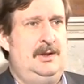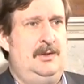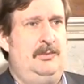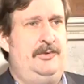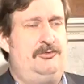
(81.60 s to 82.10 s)

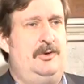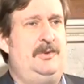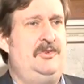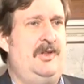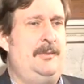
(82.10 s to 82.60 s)
Well, the
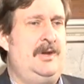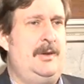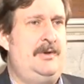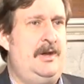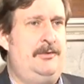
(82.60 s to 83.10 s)
trouble is they're
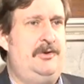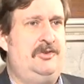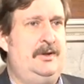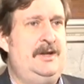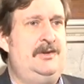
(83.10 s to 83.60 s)
becoming
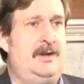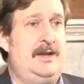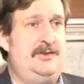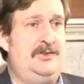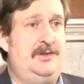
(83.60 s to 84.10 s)
increasingly
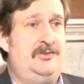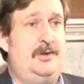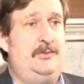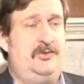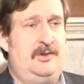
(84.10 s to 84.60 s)
interconnected.
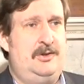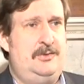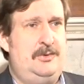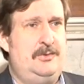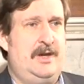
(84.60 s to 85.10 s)
So as the
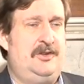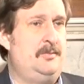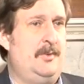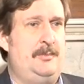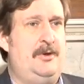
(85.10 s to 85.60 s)
new UK
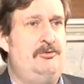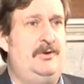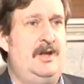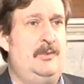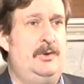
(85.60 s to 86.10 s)
smart
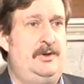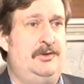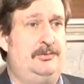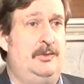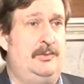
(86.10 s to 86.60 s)
metering network
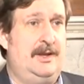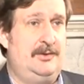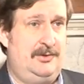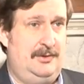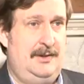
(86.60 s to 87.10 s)
is rolled
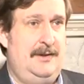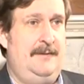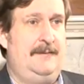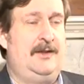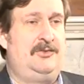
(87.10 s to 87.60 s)
out,
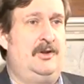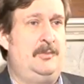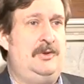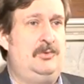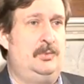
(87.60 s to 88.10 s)
that's going
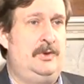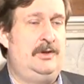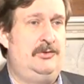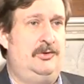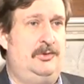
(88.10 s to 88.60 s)
to be
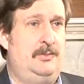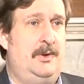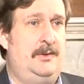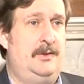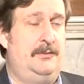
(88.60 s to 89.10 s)
talking to
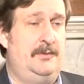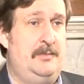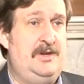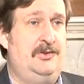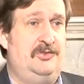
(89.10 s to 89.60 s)
the
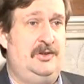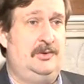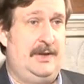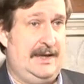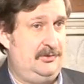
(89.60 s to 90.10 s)
meters in
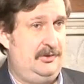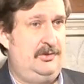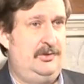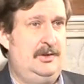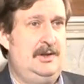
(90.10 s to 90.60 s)
your
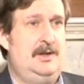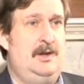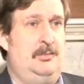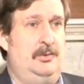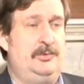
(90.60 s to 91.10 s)
houses,
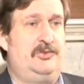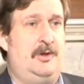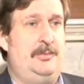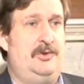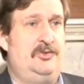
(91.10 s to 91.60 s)
but
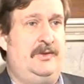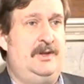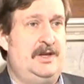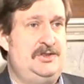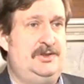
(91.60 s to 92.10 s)
also because of the
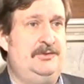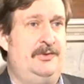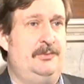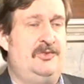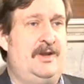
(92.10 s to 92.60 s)
initiative
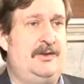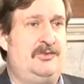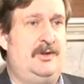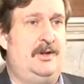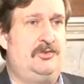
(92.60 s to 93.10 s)
that was
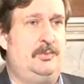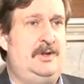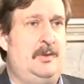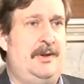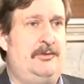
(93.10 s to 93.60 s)
announced last
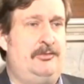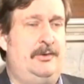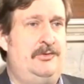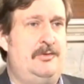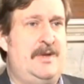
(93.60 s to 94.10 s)
week about
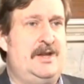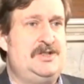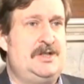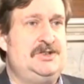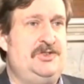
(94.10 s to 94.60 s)
trying to
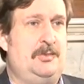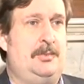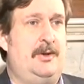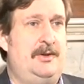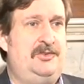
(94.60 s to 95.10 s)
manage energy
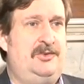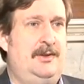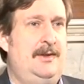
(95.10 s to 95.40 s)
supplies,